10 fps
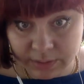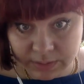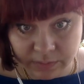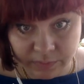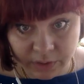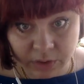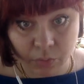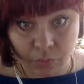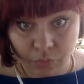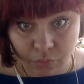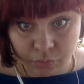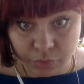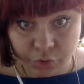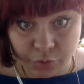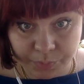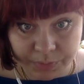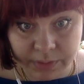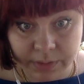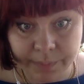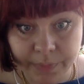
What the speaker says: the divinity who rules Jupiter,